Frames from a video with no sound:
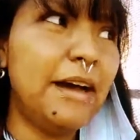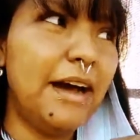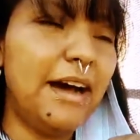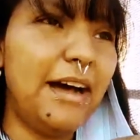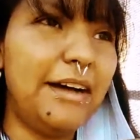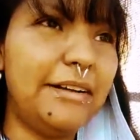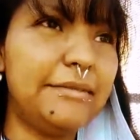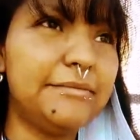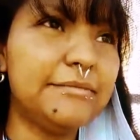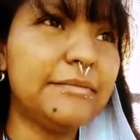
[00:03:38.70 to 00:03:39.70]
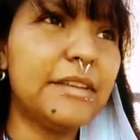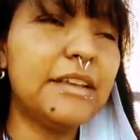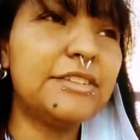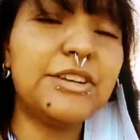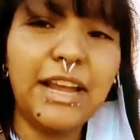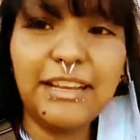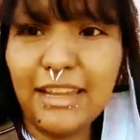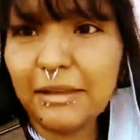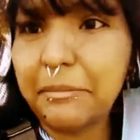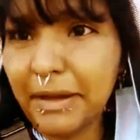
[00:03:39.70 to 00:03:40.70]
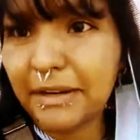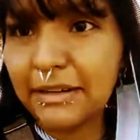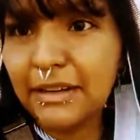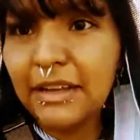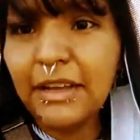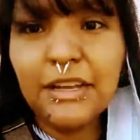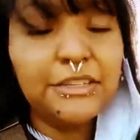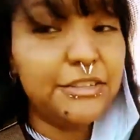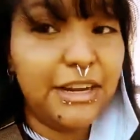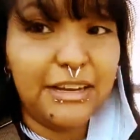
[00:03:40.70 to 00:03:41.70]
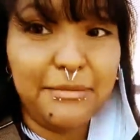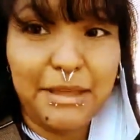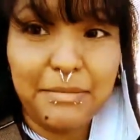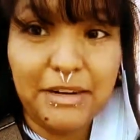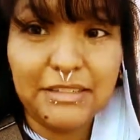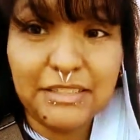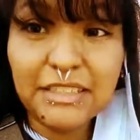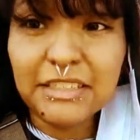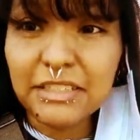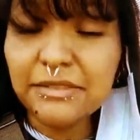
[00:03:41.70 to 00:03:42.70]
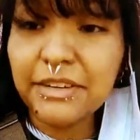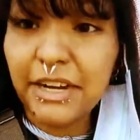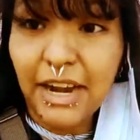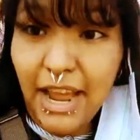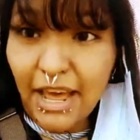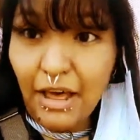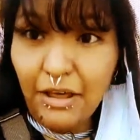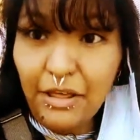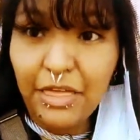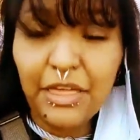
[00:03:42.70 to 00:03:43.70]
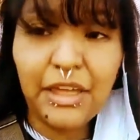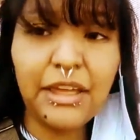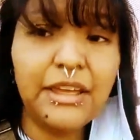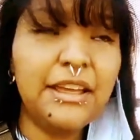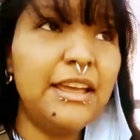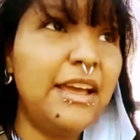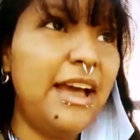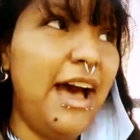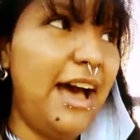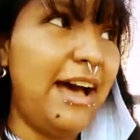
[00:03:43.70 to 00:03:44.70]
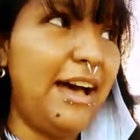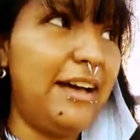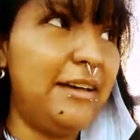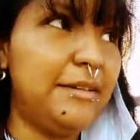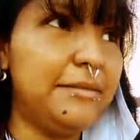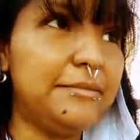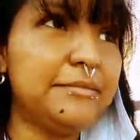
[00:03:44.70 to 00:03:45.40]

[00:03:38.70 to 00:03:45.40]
um, trying to eat better, trying to make better decisions for your health. Um,